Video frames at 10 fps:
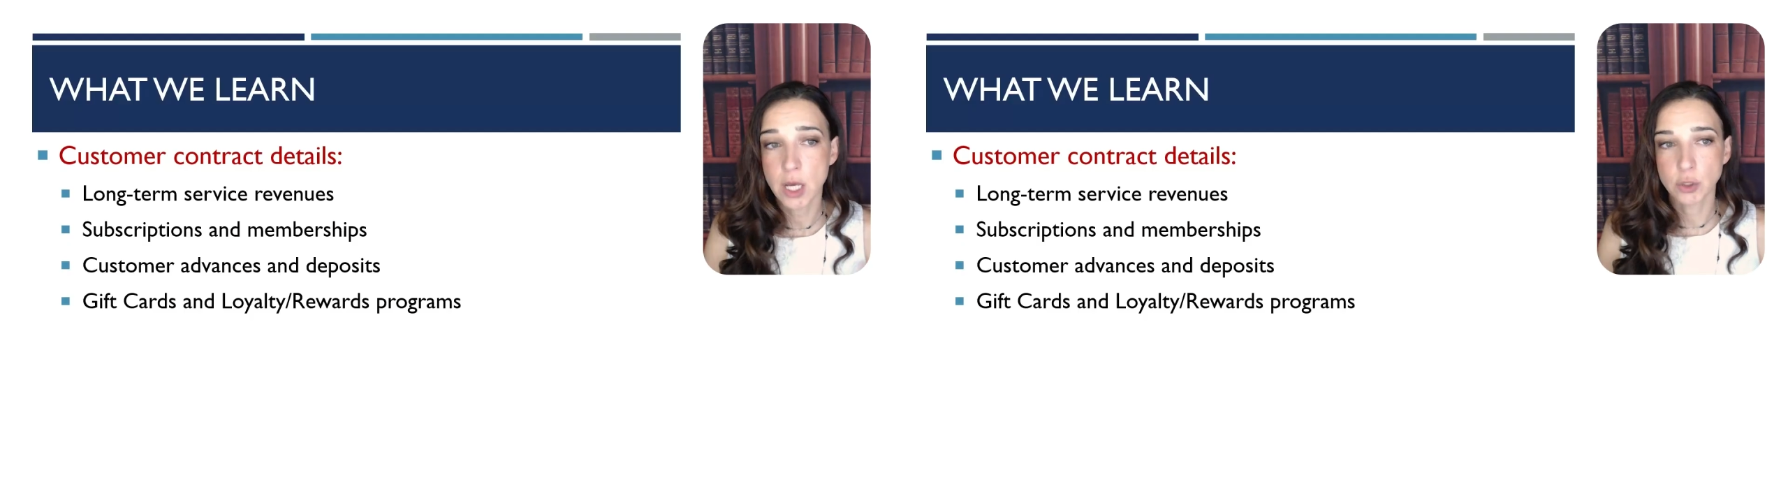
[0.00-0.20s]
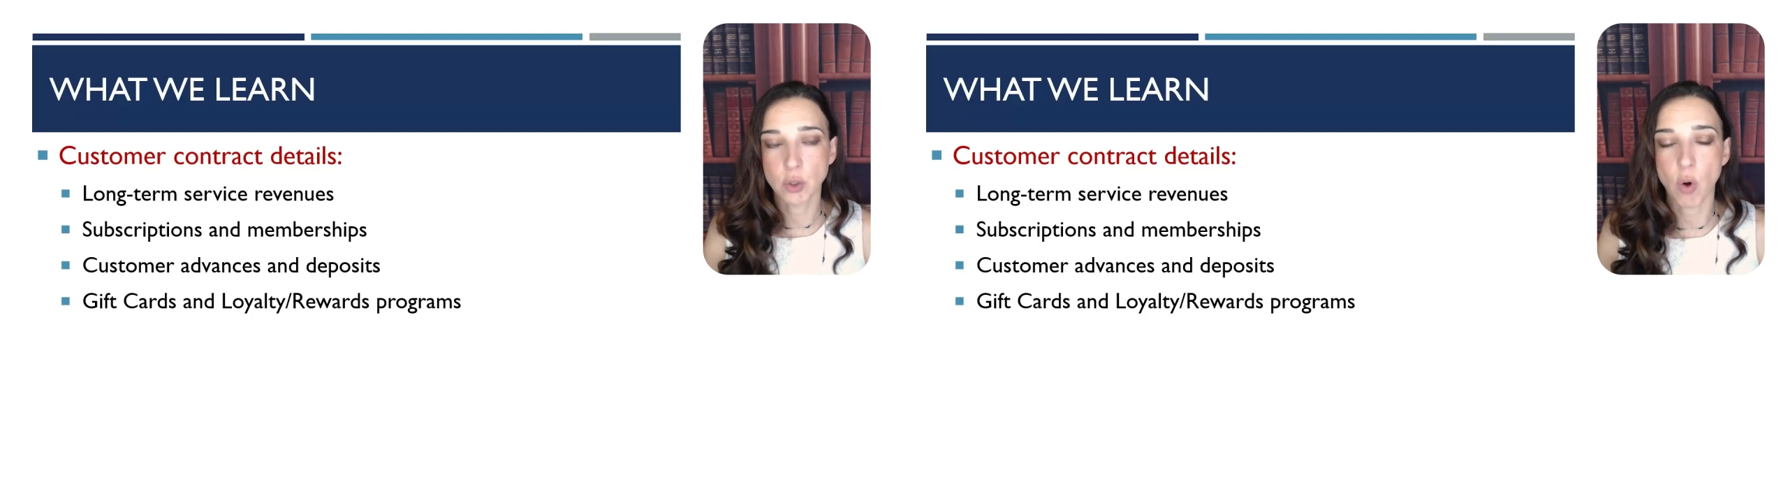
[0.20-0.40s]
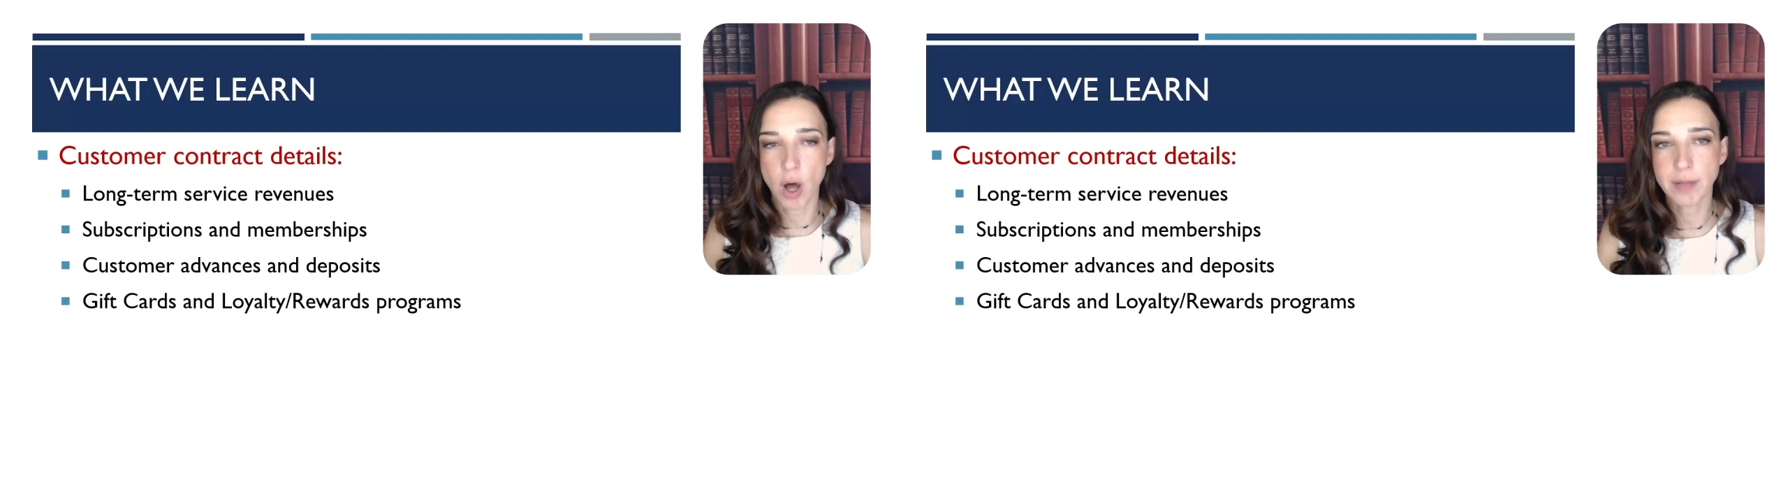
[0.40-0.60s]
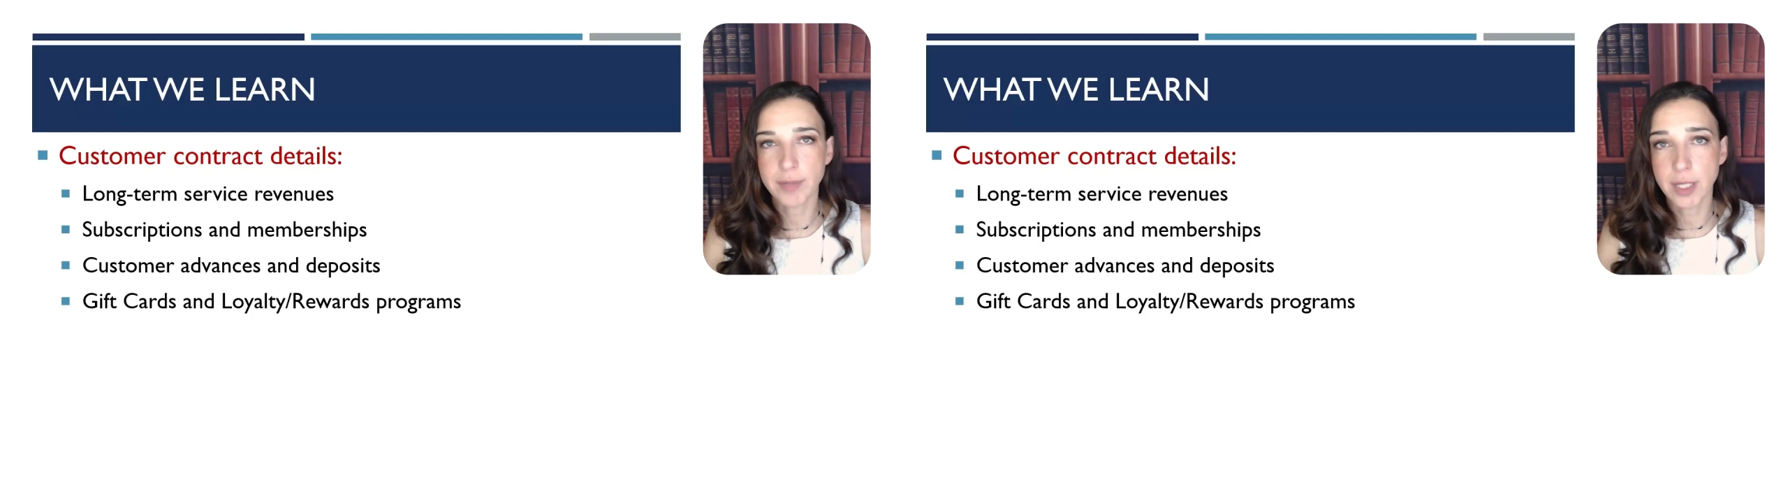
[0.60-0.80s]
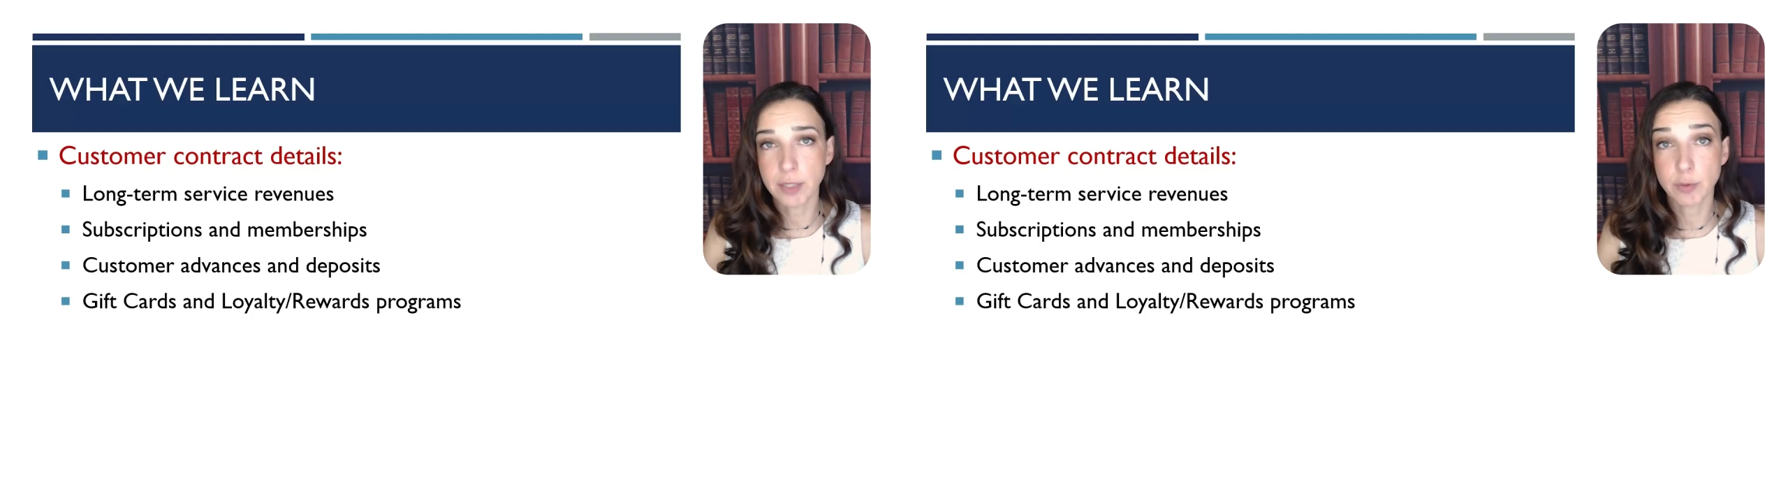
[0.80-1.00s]
So all of
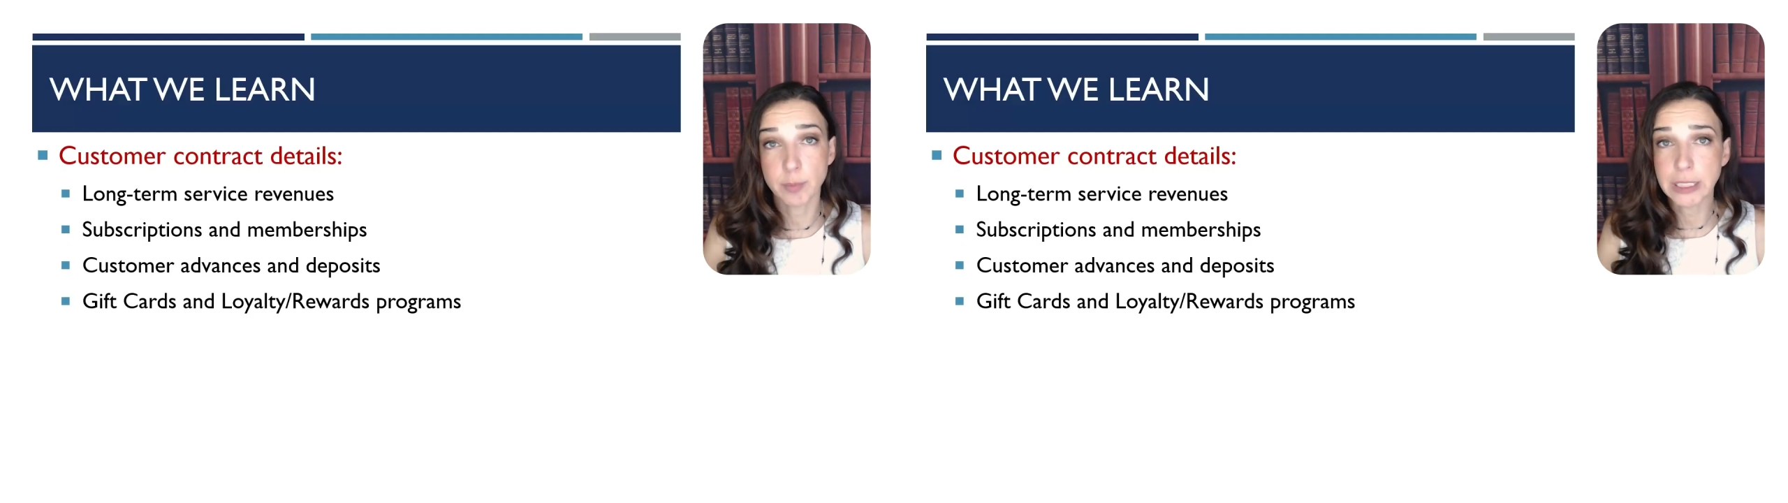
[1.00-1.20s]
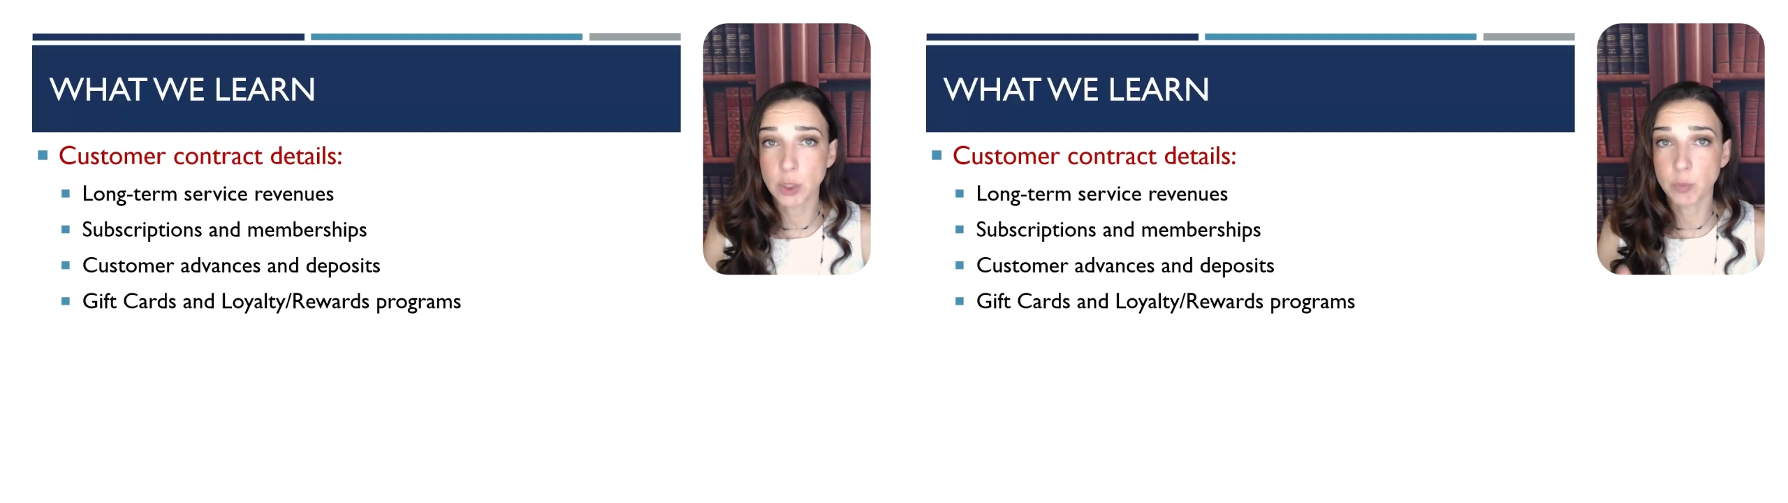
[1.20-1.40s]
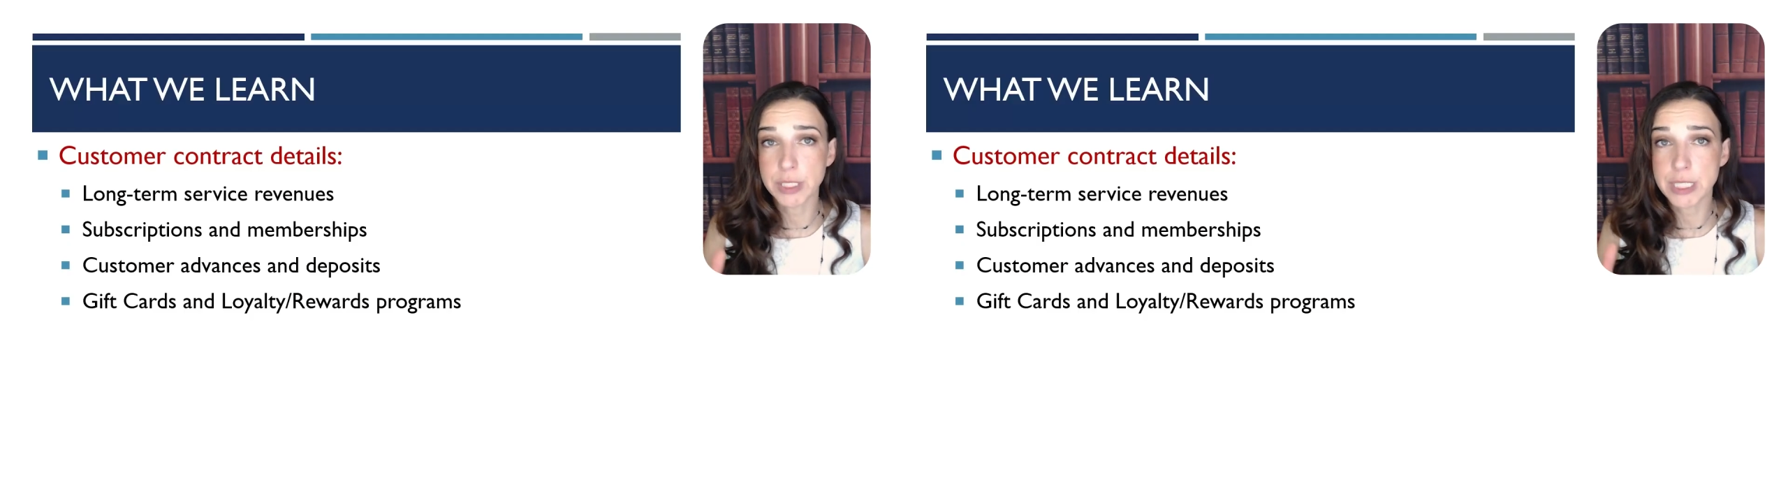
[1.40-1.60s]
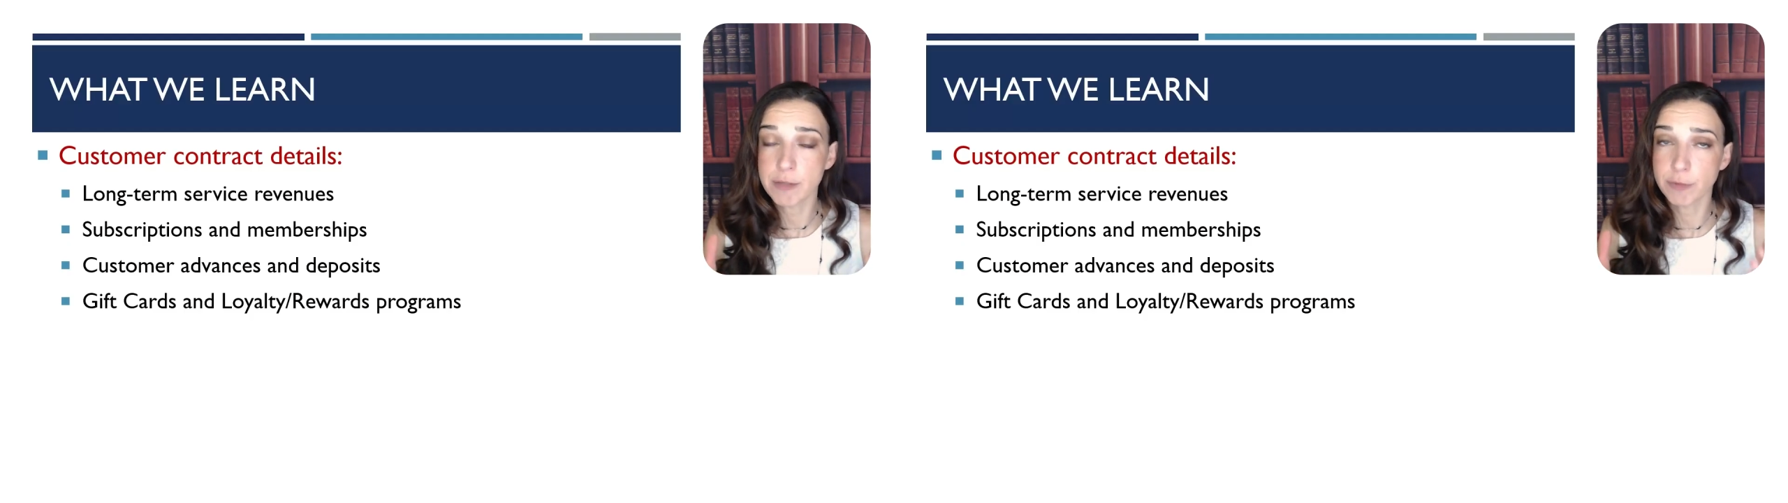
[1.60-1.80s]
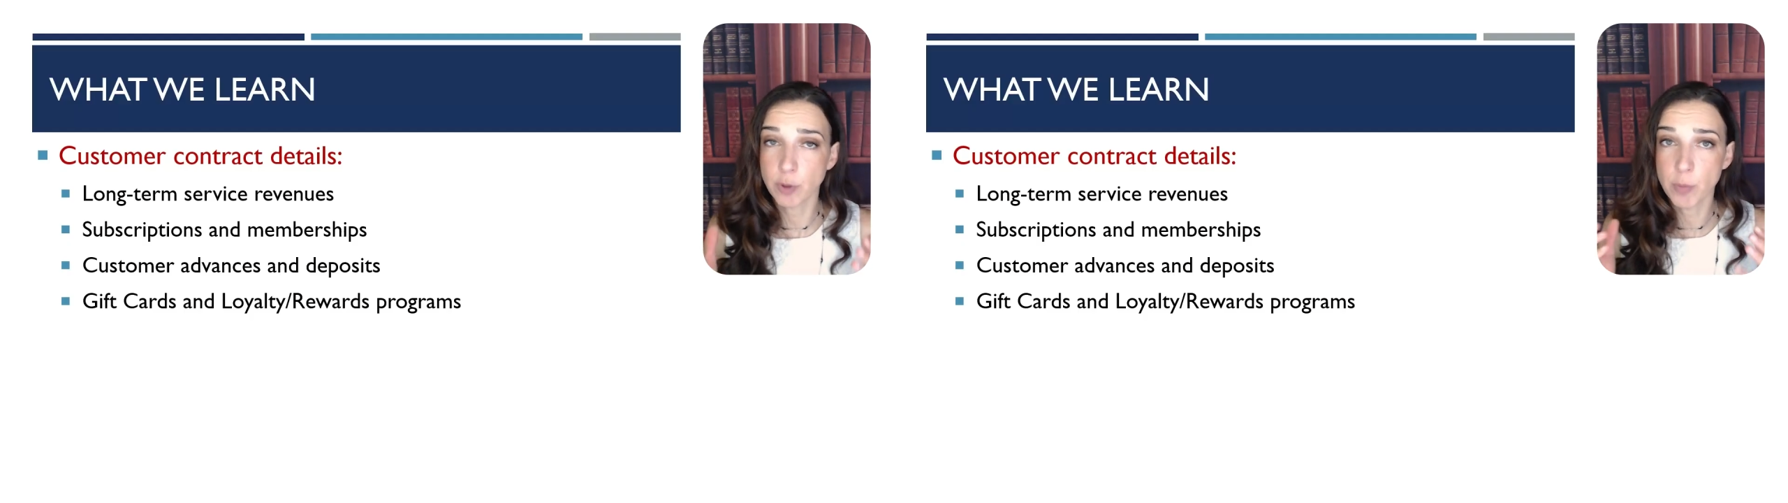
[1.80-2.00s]
that information we see
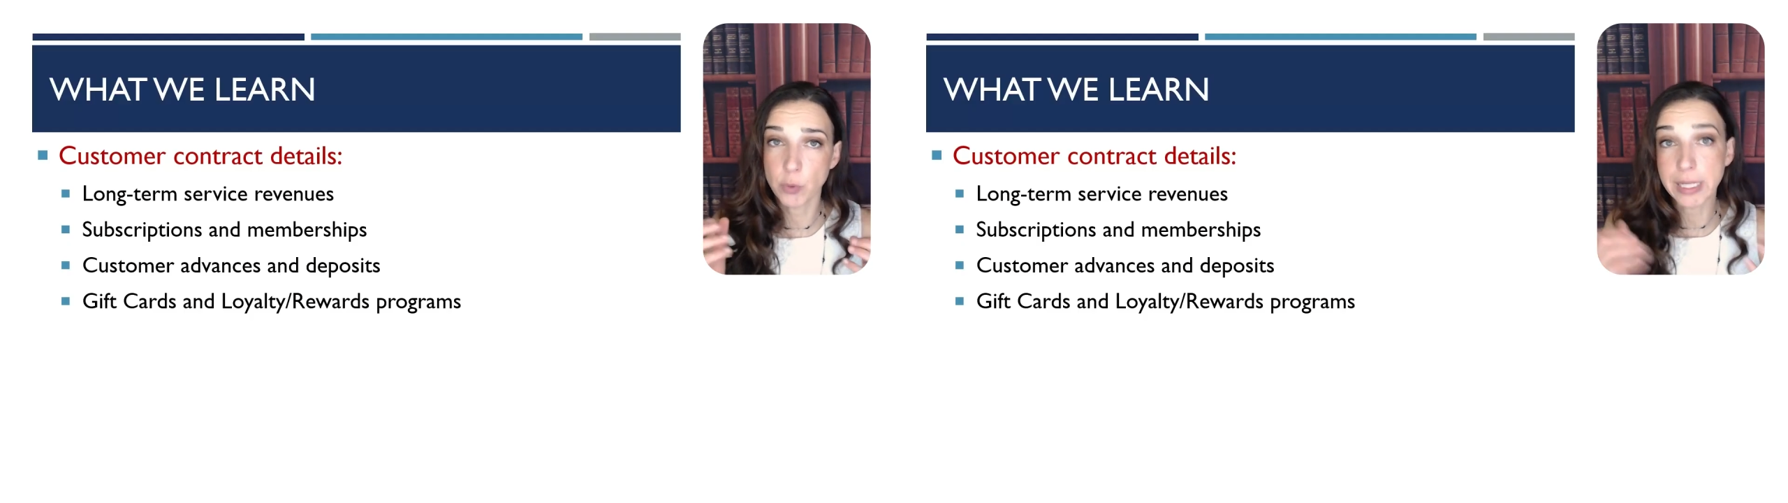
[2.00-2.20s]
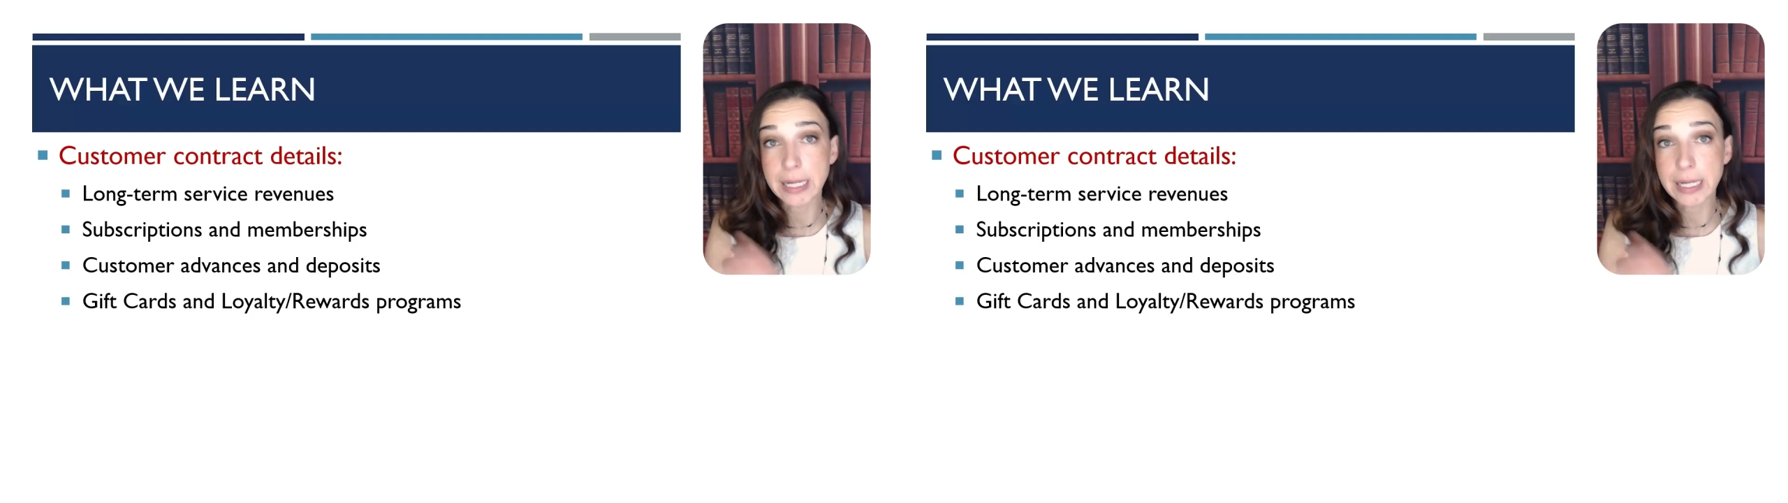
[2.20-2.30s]
from both